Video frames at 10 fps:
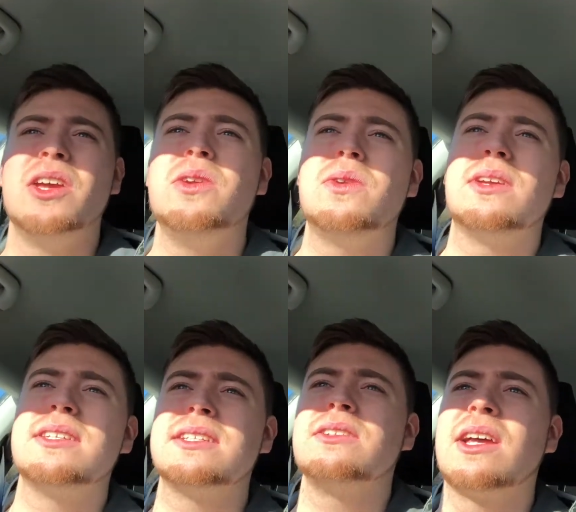You can
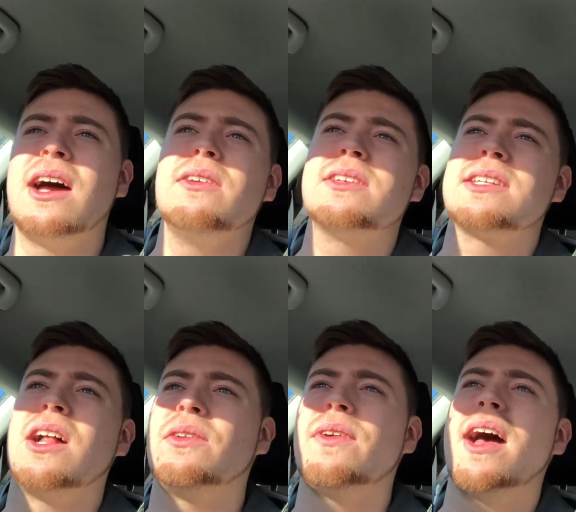still count
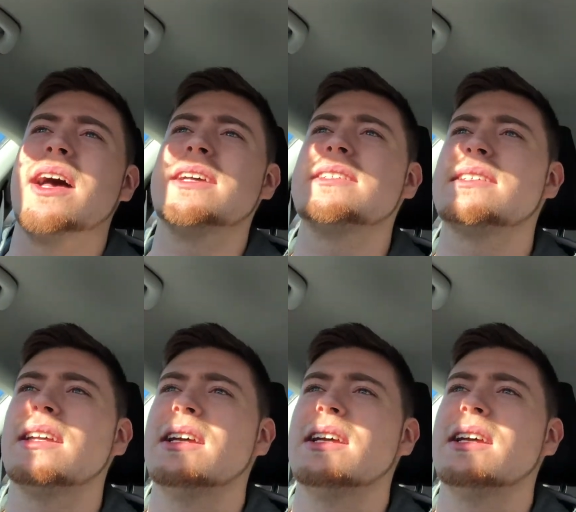yourself as